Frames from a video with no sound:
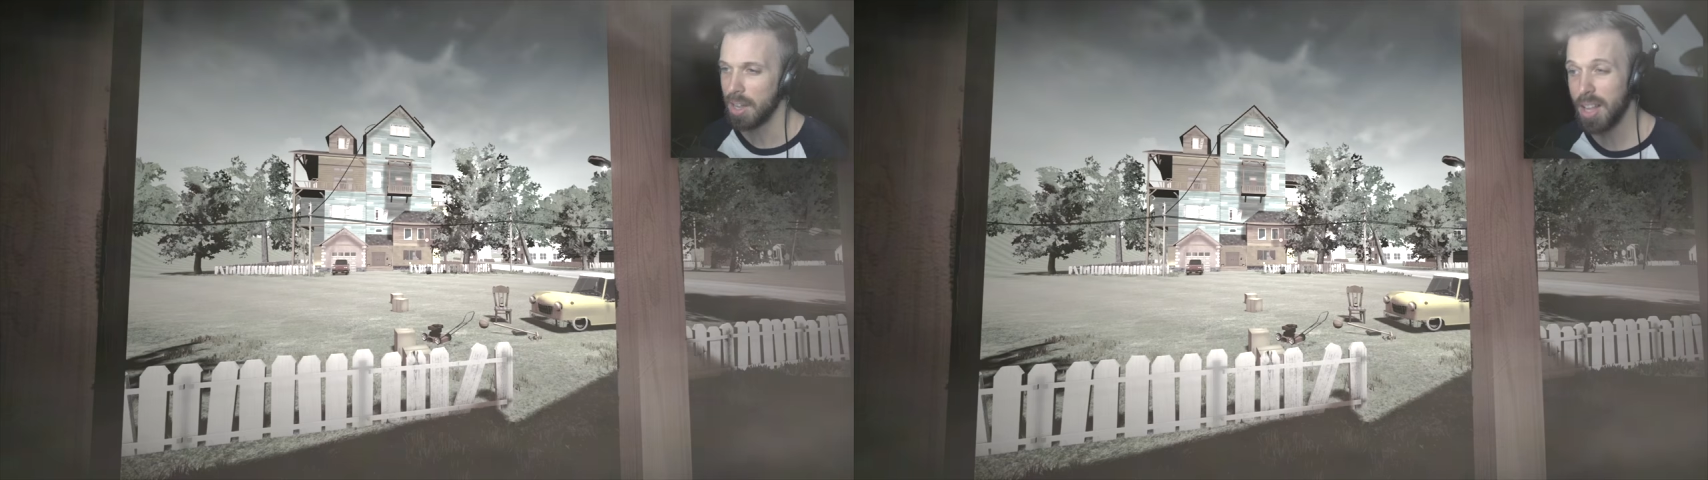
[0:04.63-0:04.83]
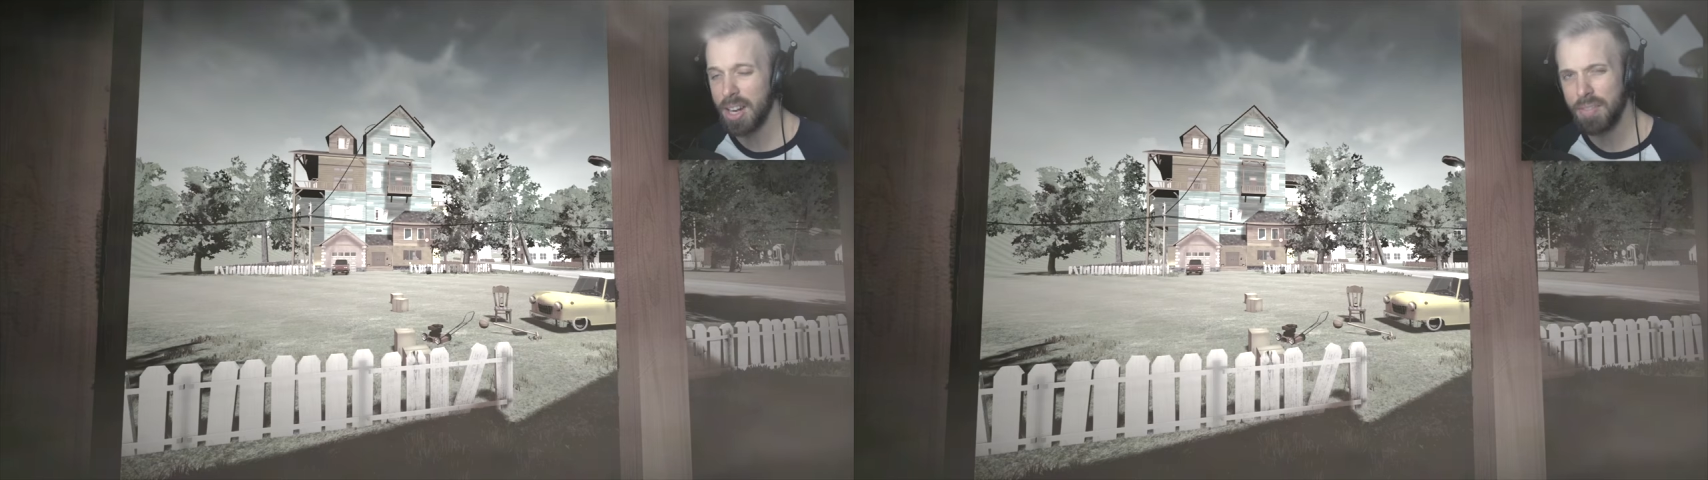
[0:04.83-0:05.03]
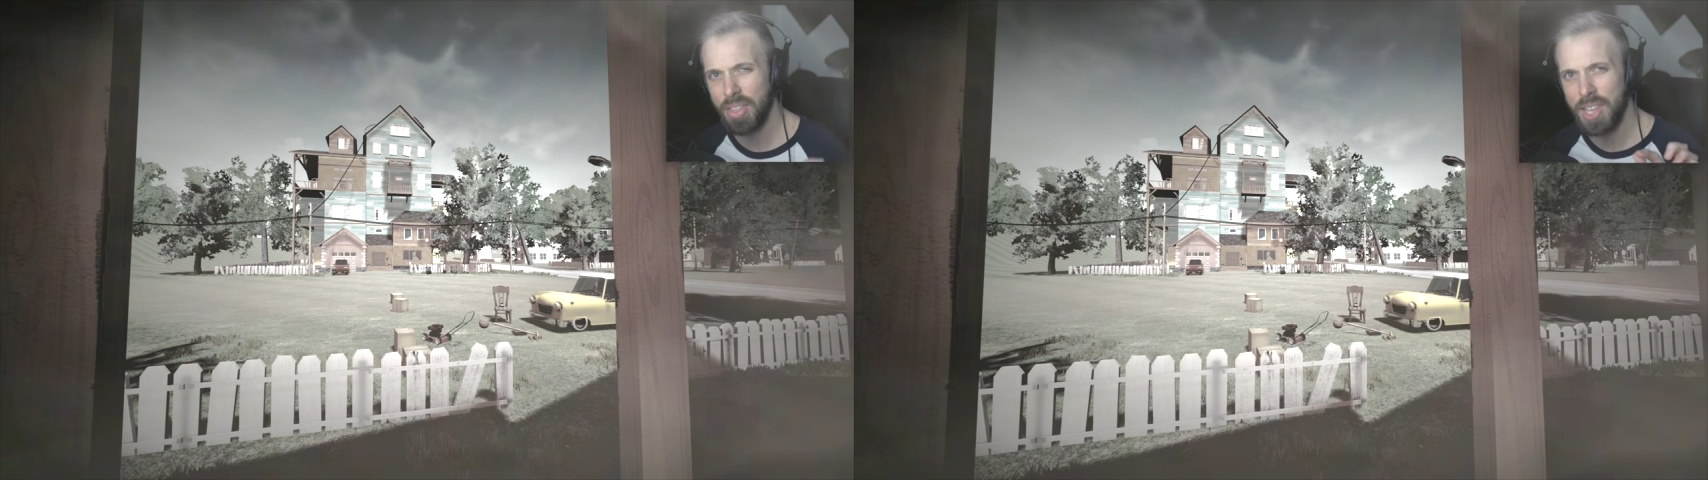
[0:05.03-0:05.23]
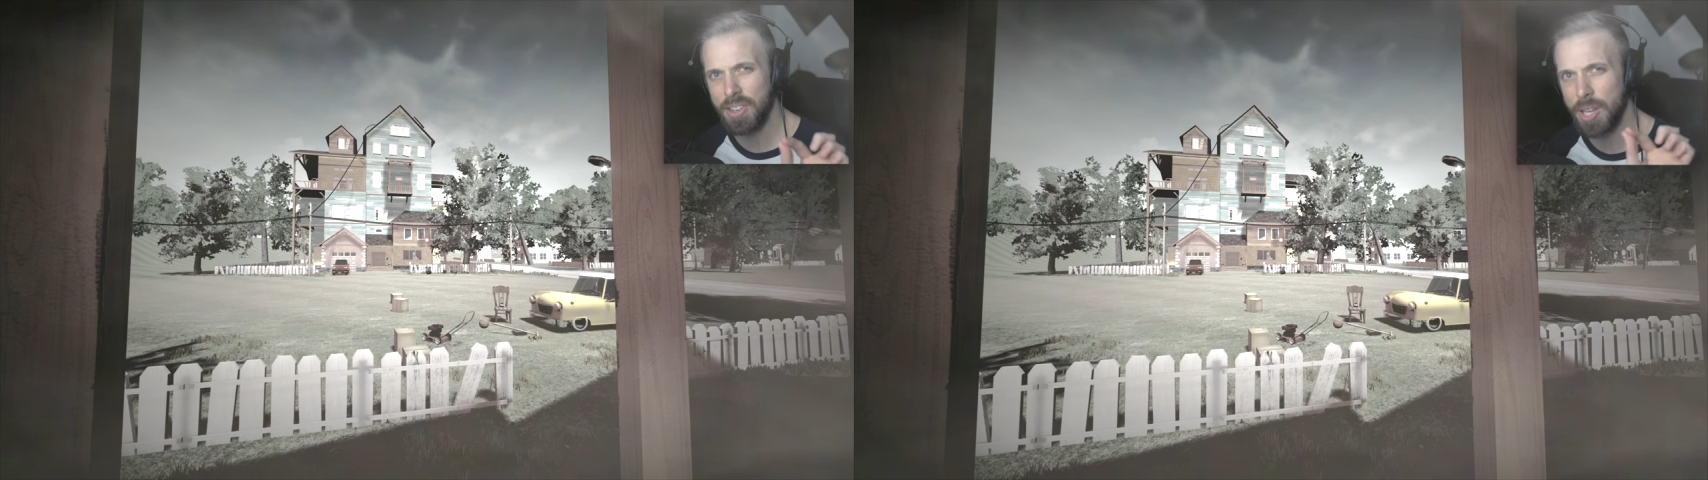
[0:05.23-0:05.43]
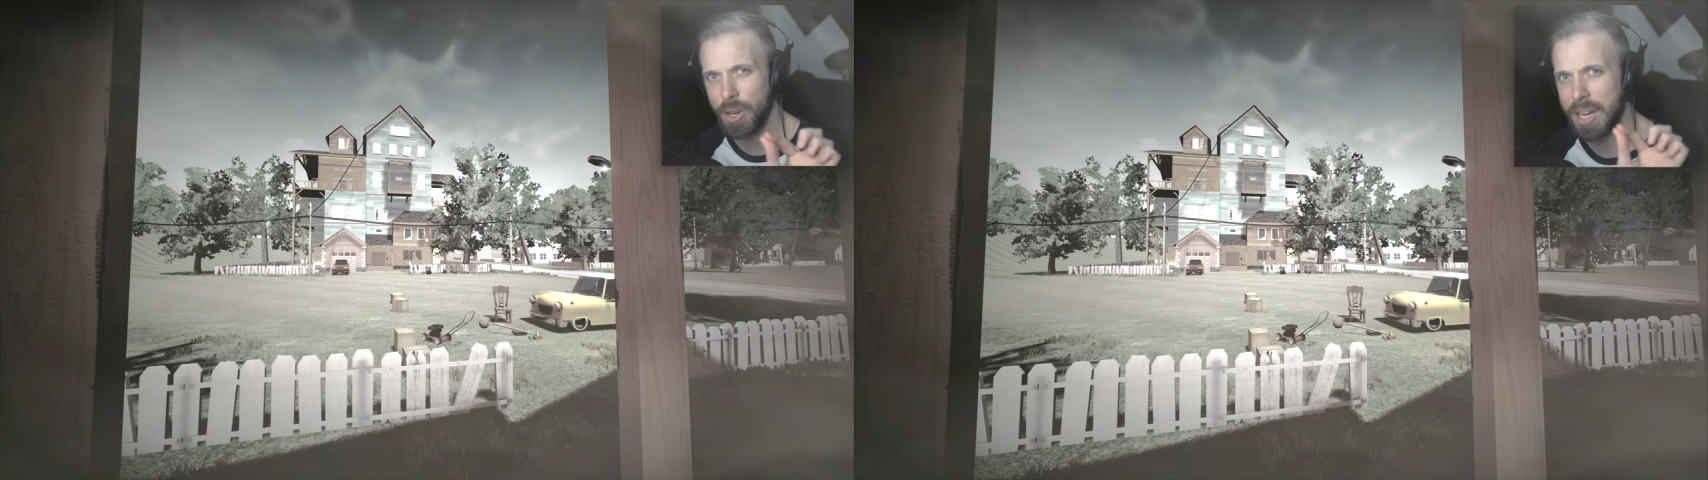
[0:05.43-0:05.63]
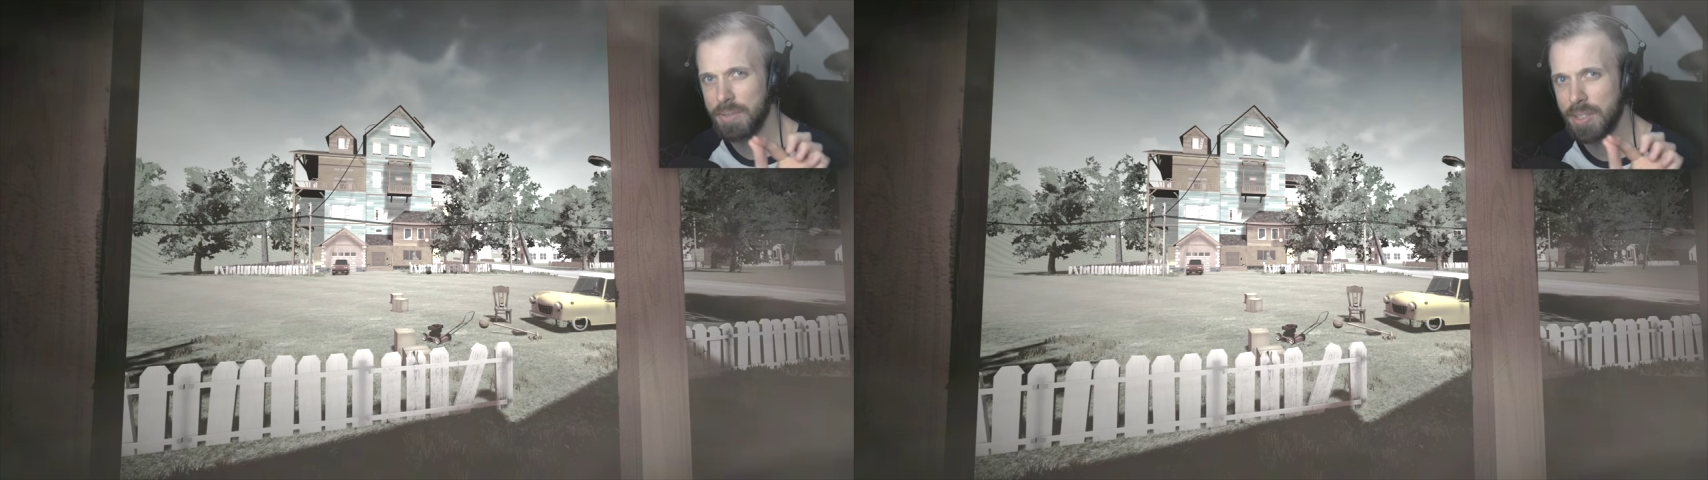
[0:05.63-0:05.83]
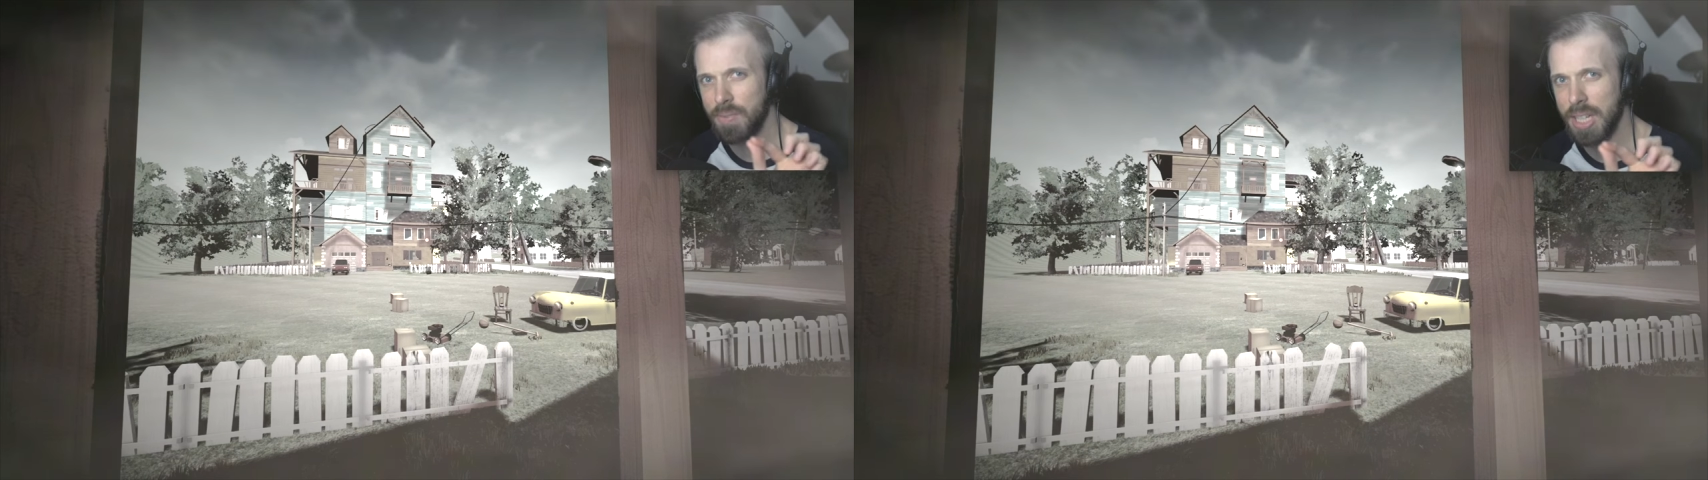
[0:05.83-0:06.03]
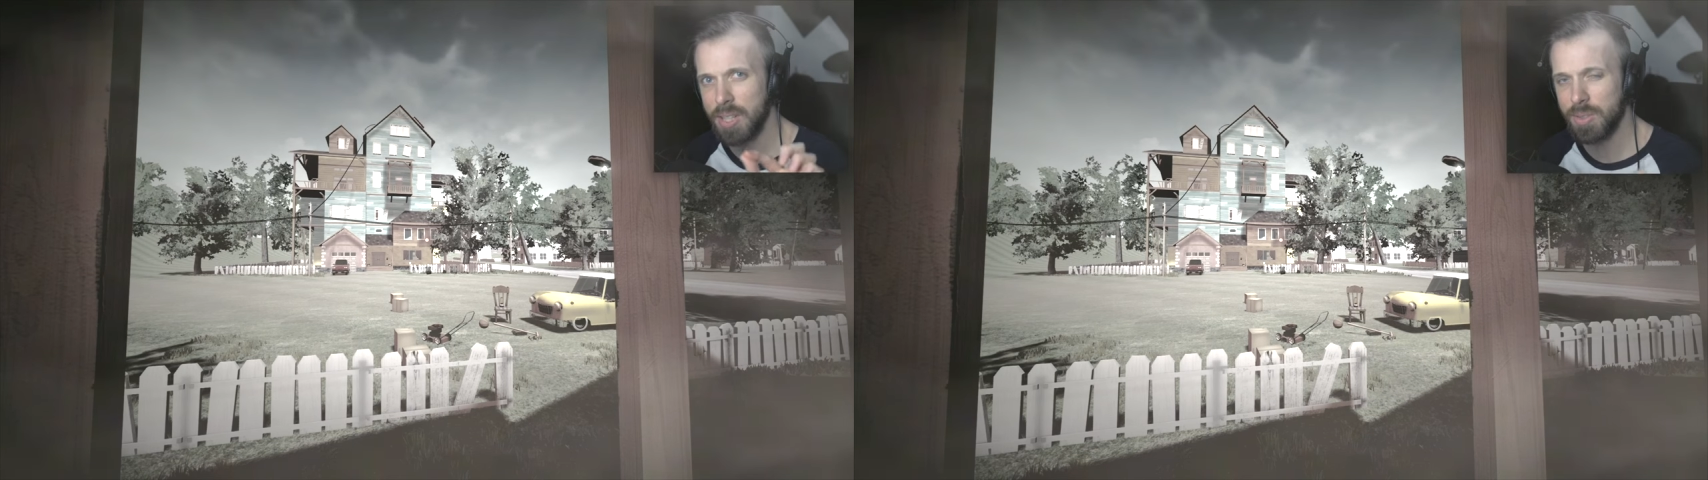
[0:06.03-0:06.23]
A lot of theory crafting
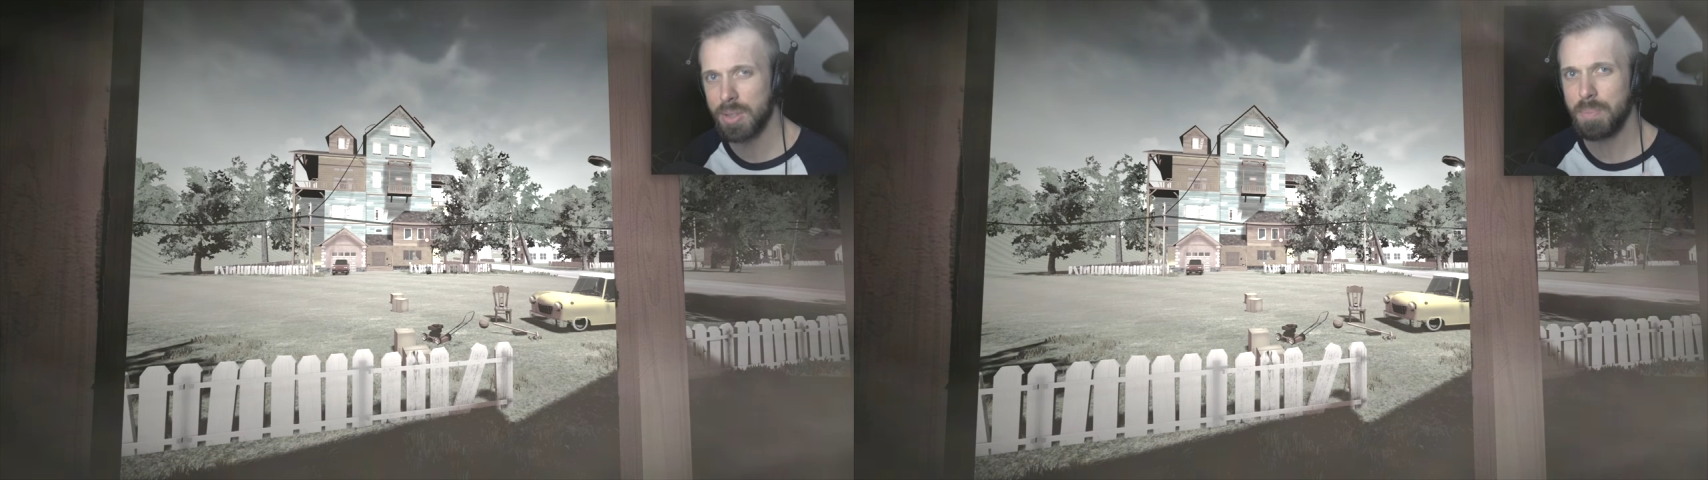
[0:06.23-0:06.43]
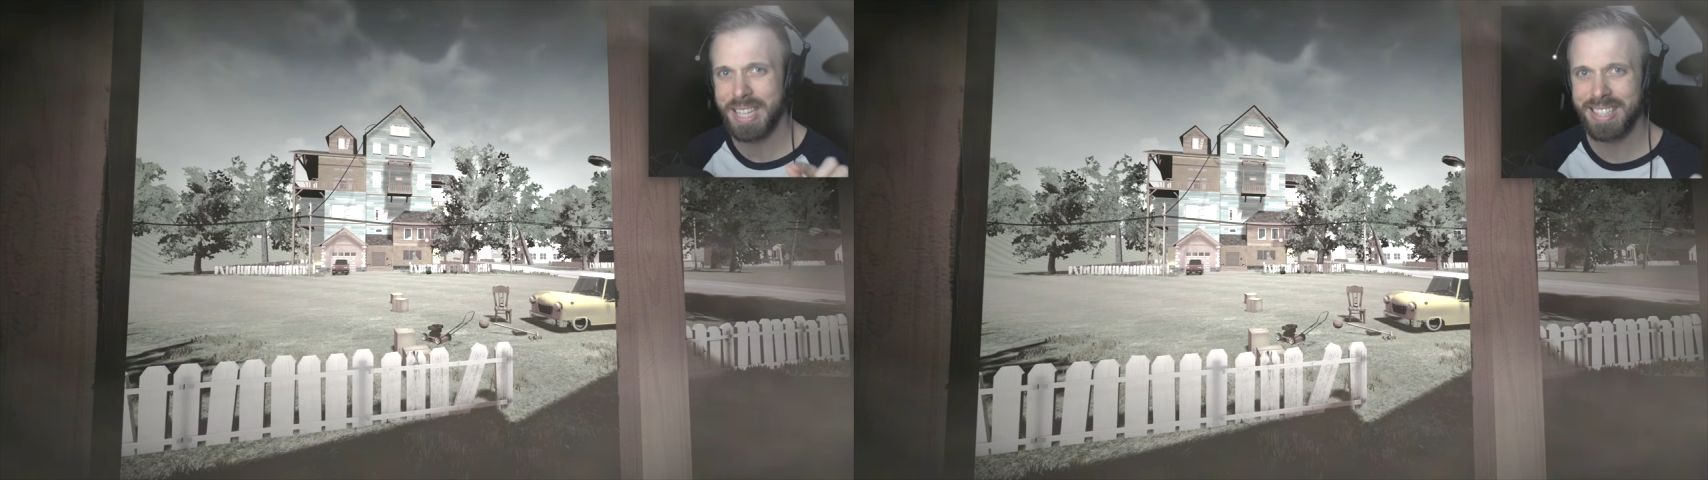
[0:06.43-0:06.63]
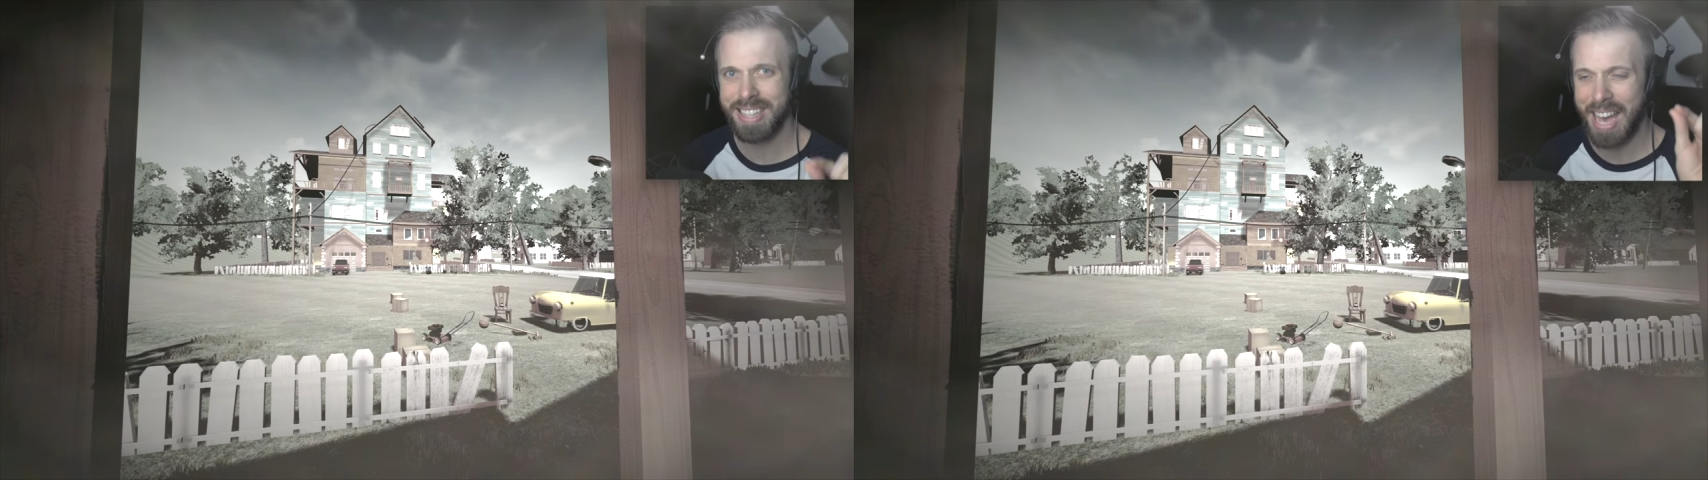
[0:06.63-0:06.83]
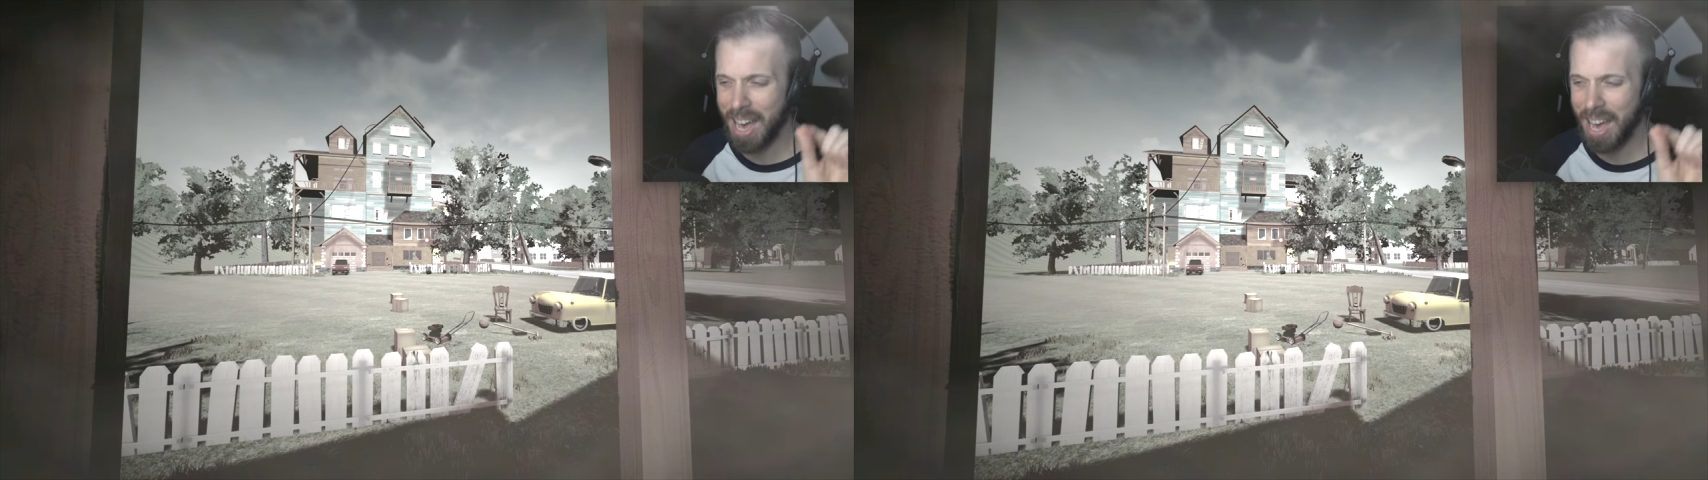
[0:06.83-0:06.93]
videos depicting